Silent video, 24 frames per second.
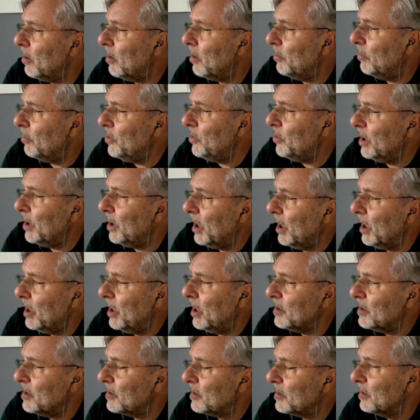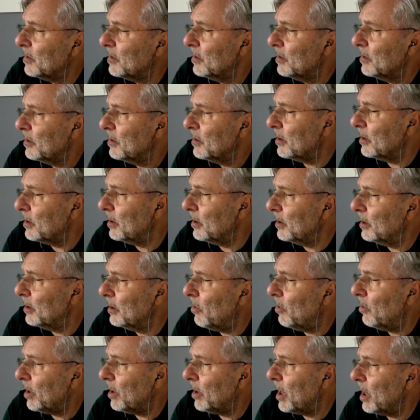communicate
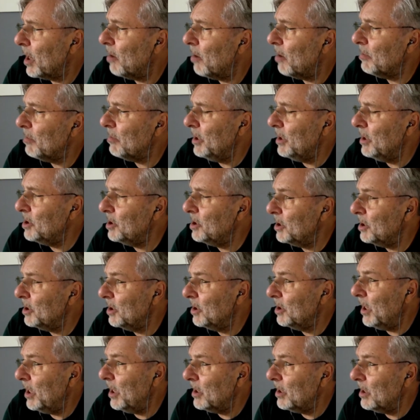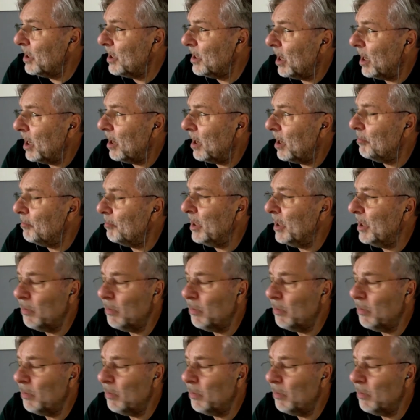or how exchange data